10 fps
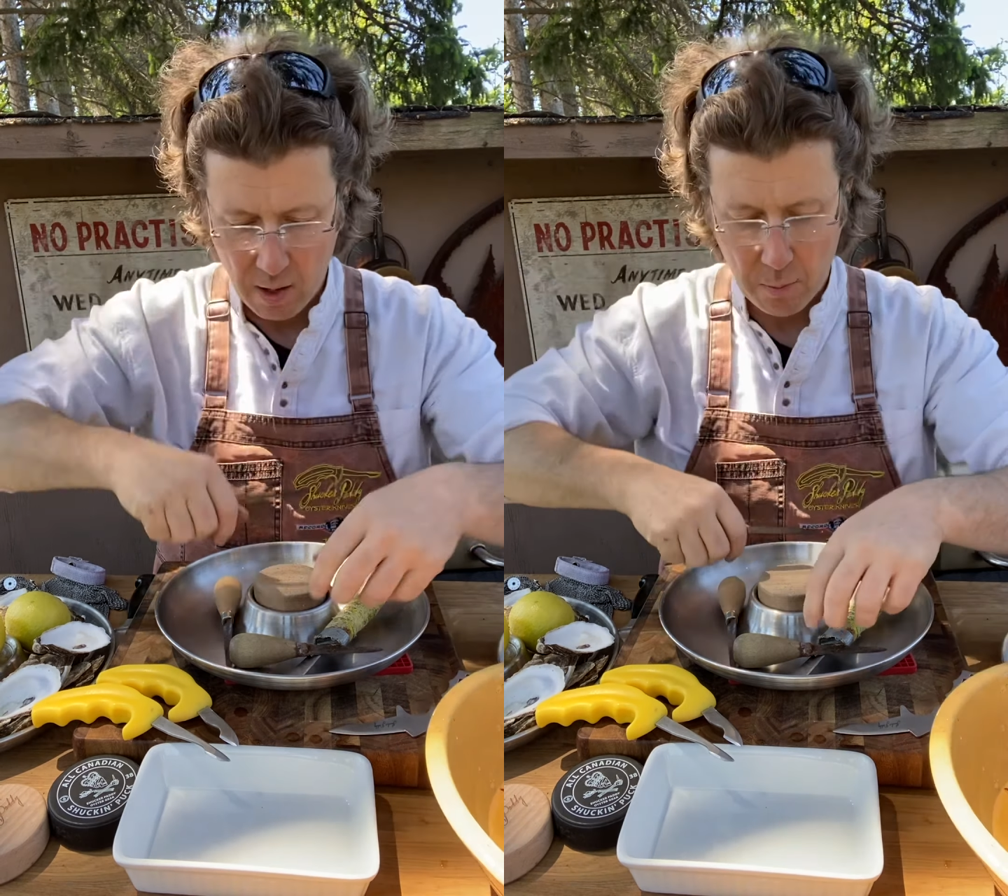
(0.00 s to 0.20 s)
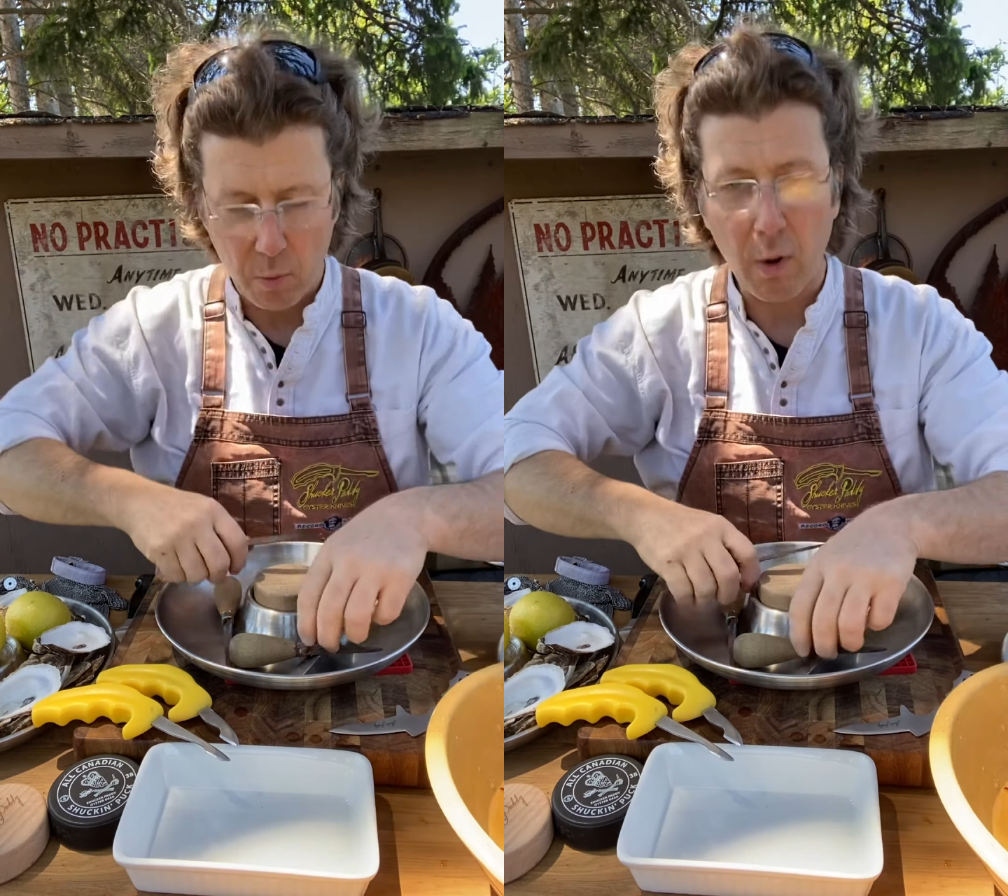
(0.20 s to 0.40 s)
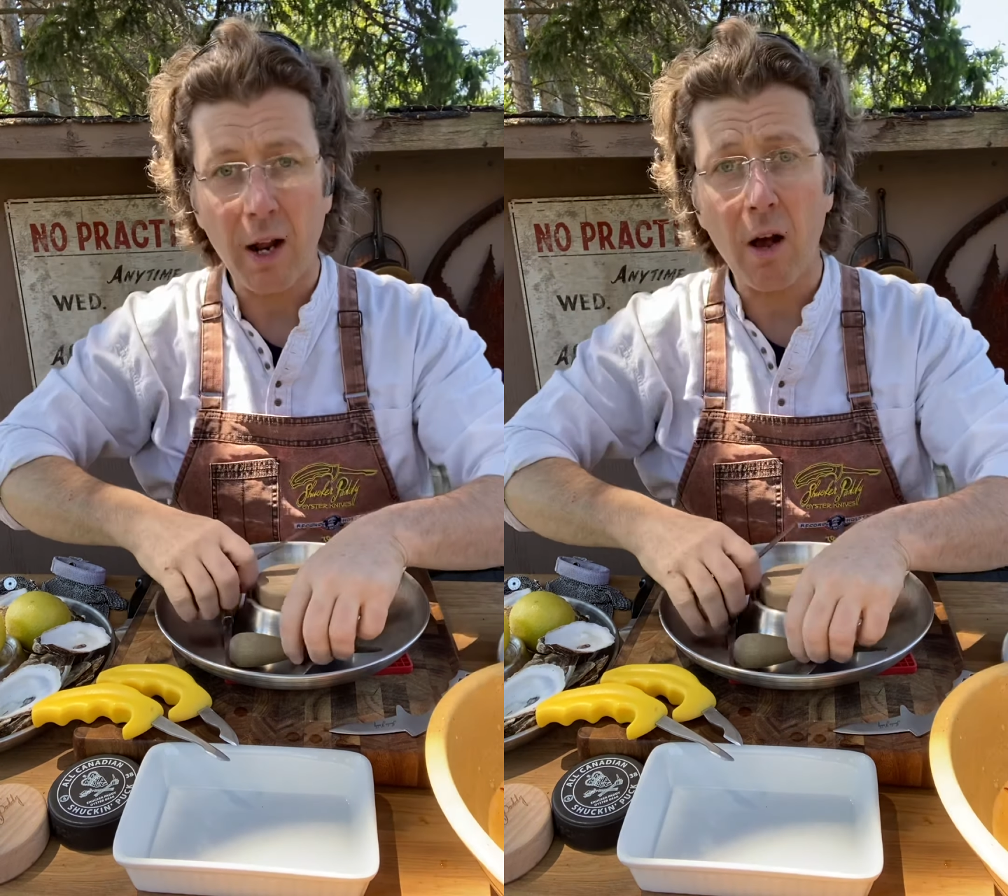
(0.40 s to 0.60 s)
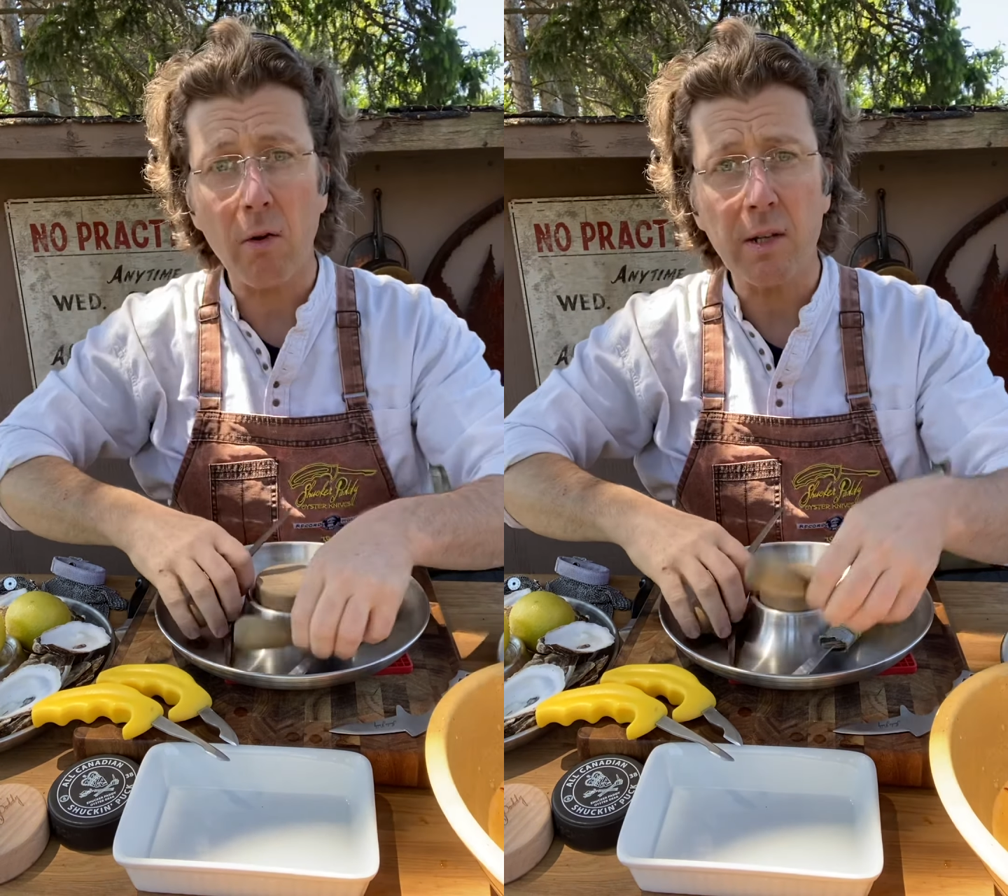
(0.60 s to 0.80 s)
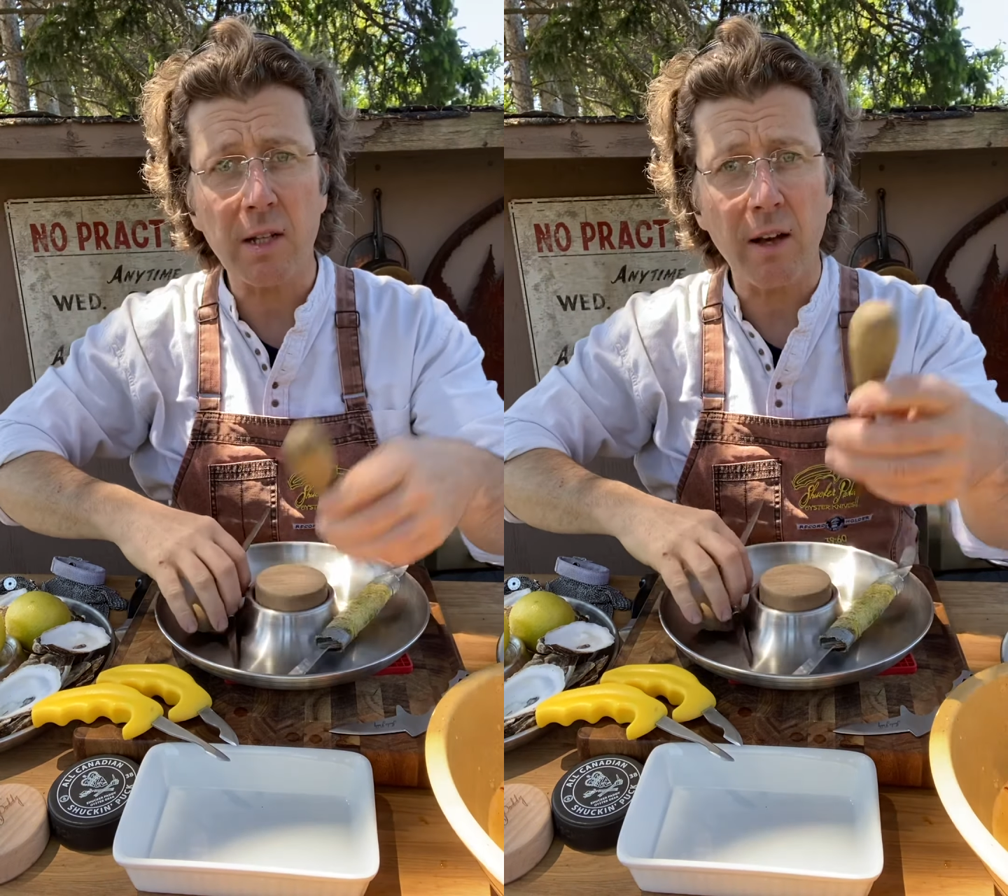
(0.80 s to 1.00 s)
But what I
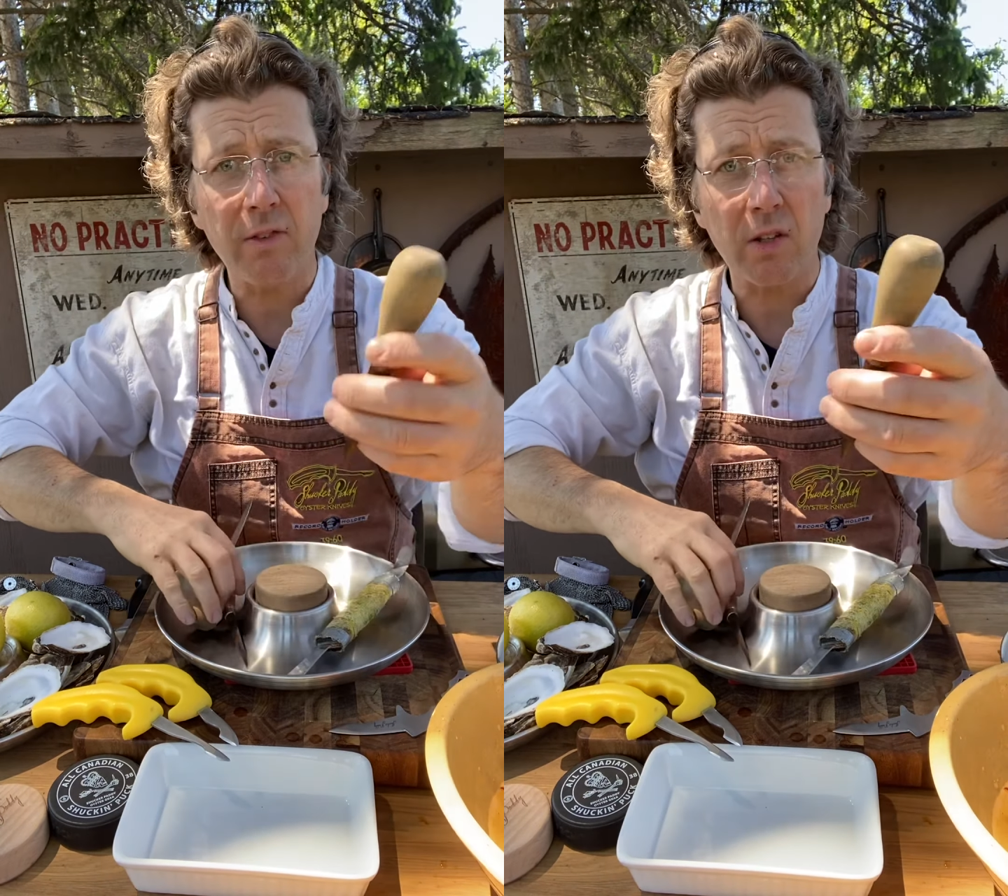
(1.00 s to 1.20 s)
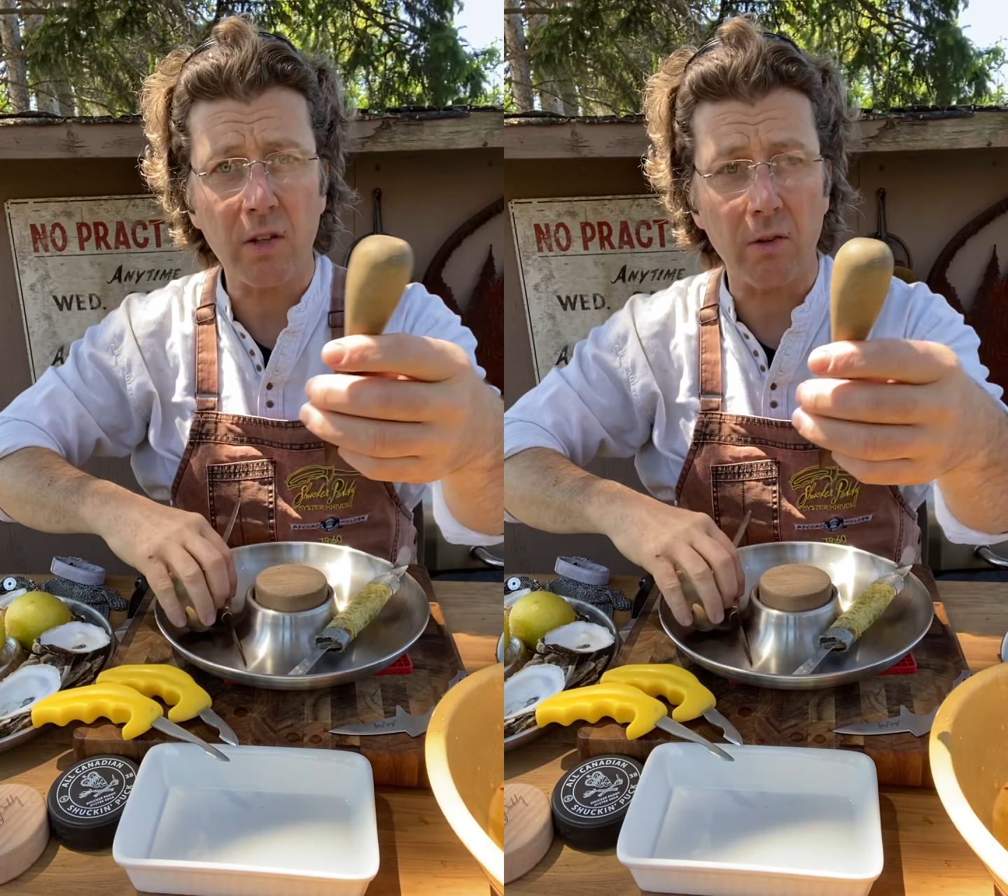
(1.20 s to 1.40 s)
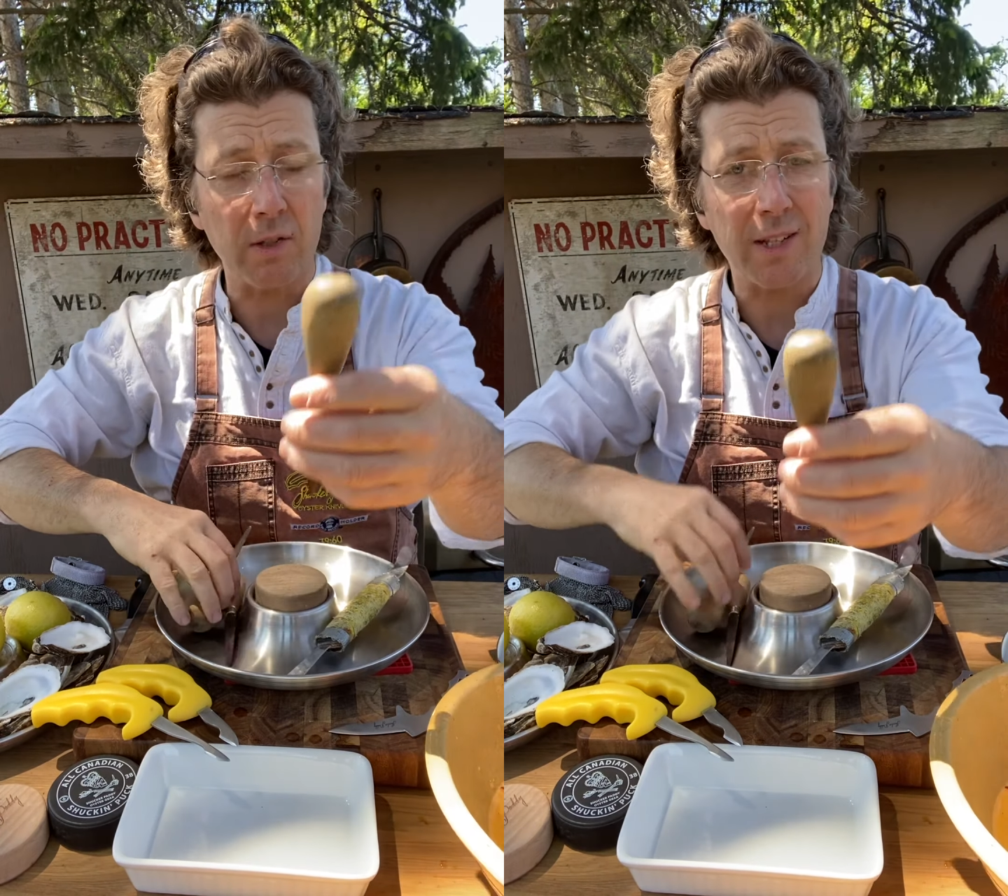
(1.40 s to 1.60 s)
always love to do is